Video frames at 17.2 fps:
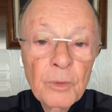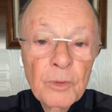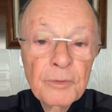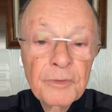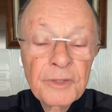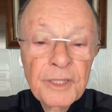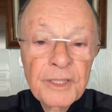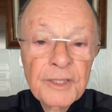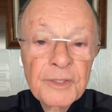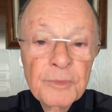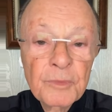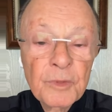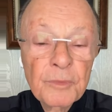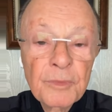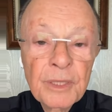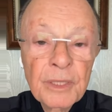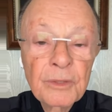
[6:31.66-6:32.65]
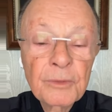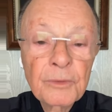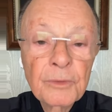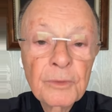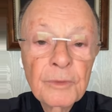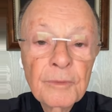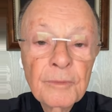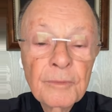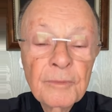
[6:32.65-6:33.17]
You who are
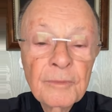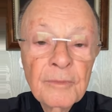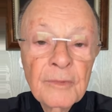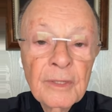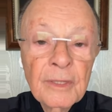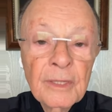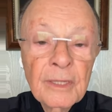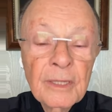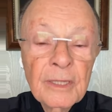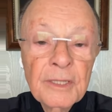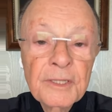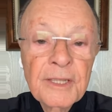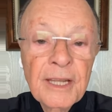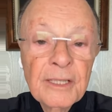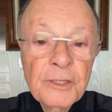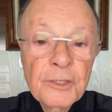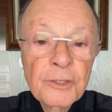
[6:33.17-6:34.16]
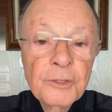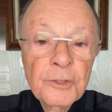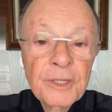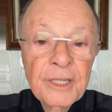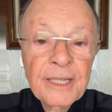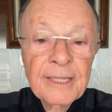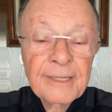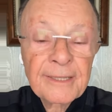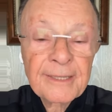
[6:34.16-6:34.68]
watching me now and
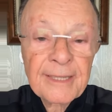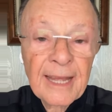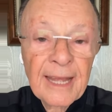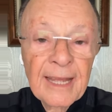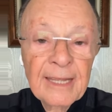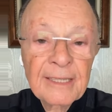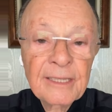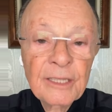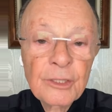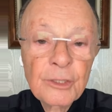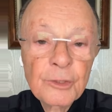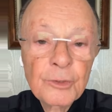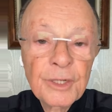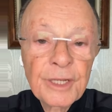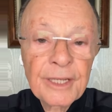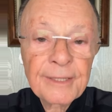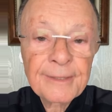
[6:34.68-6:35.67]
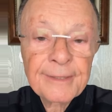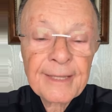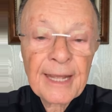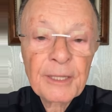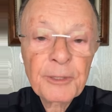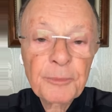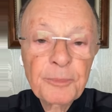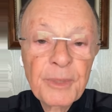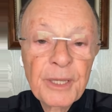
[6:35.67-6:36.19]
you feel
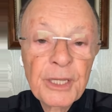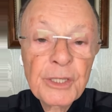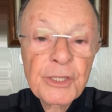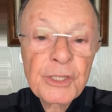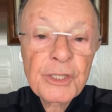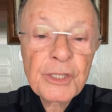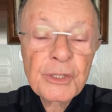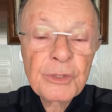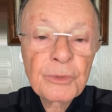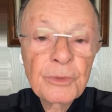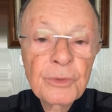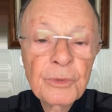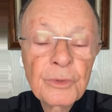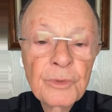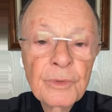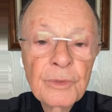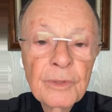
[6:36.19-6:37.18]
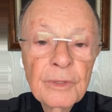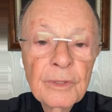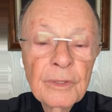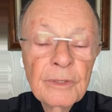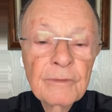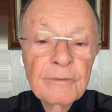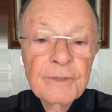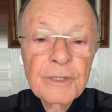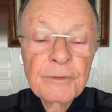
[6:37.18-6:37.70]
disoriented and lost,
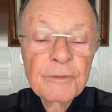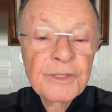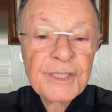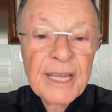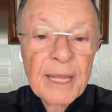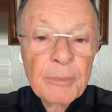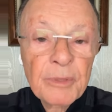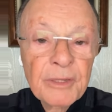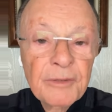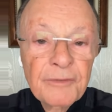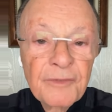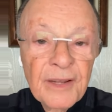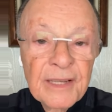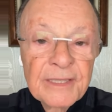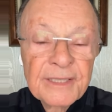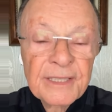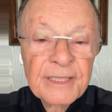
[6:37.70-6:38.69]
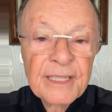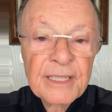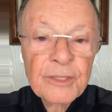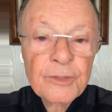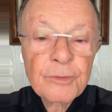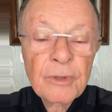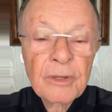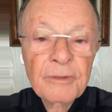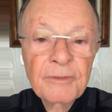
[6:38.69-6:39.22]
you don't know what to do
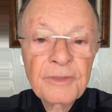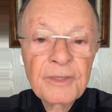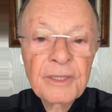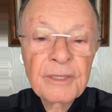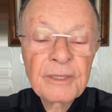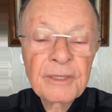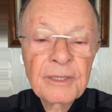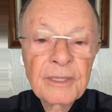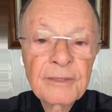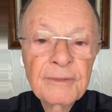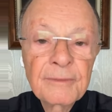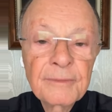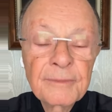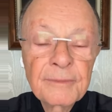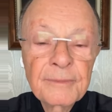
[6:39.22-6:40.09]
with your life.